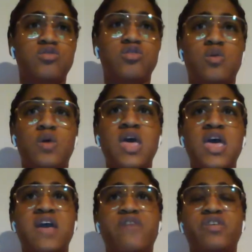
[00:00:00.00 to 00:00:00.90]
So
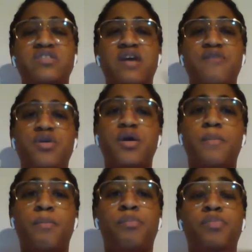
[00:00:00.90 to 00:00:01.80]
if there's ever
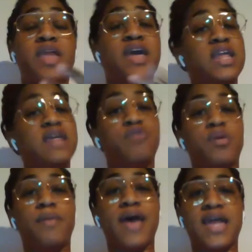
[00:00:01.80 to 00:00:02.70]
a negative
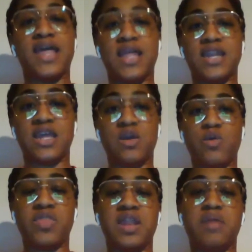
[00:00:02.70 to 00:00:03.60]
or bad ending
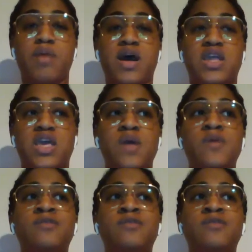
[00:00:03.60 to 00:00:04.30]
with anybody,